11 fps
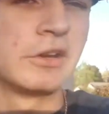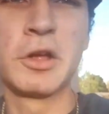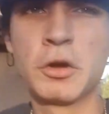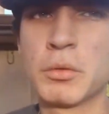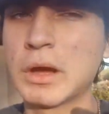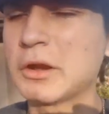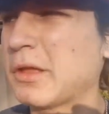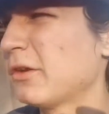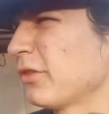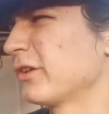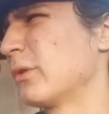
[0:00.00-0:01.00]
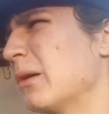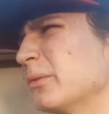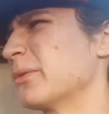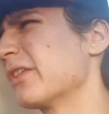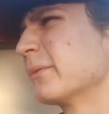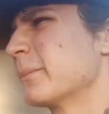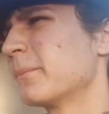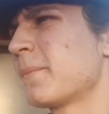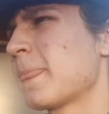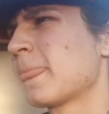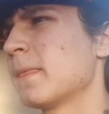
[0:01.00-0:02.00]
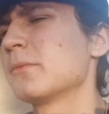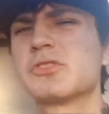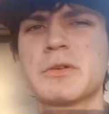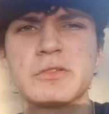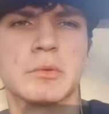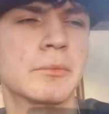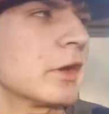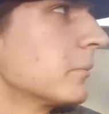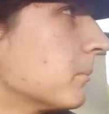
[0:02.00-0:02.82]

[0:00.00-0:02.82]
And no, I don't think Ryrie was there. If she was, it would have been,